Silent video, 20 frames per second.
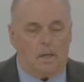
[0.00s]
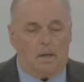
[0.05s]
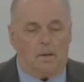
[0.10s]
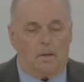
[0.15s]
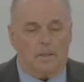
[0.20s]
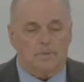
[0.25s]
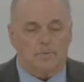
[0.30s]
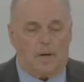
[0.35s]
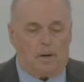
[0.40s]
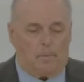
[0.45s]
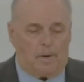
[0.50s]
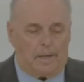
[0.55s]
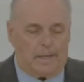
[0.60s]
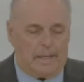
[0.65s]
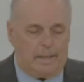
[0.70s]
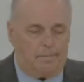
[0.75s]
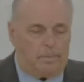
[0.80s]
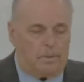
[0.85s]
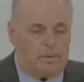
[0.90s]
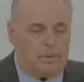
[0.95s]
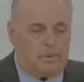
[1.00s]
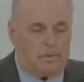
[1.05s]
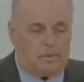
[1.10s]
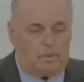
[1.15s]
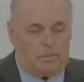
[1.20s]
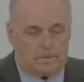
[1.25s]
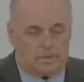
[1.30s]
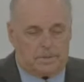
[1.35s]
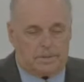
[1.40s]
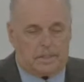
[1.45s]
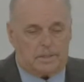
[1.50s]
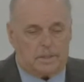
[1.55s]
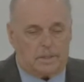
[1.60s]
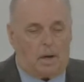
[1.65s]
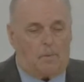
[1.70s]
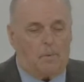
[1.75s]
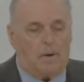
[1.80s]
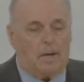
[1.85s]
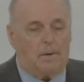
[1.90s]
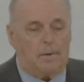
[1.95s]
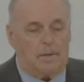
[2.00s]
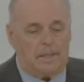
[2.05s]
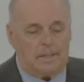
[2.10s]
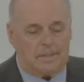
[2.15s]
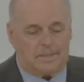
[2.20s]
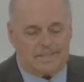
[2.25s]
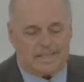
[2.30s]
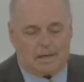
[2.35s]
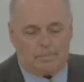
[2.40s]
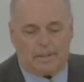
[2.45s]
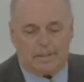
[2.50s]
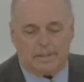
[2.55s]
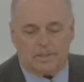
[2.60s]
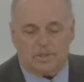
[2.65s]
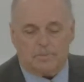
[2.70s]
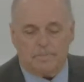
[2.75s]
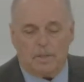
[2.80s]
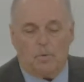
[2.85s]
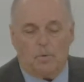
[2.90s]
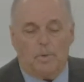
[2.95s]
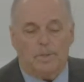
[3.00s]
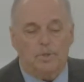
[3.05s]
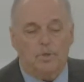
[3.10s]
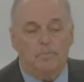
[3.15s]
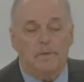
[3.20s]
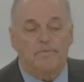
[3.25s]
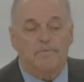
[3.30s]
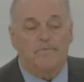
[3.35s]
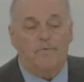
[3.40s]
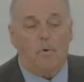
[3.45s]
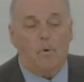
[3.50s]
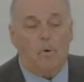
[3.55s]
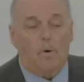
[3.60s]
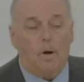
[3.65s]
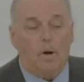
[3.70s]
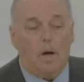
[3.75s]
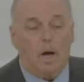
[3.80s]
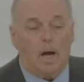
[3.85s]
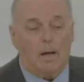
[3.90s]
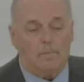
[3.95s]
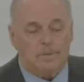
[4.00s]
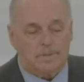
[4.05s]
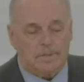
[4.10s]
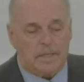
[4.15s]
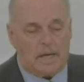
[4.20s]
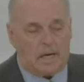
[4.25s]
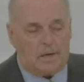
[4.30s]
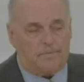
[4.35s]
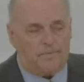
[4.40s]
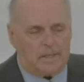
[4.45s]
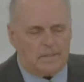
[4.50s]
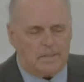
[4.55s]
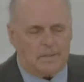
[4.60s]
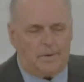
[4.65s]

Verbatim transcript: That's why when he set the, I want to celebrate this meal with you before I'm sacrificed.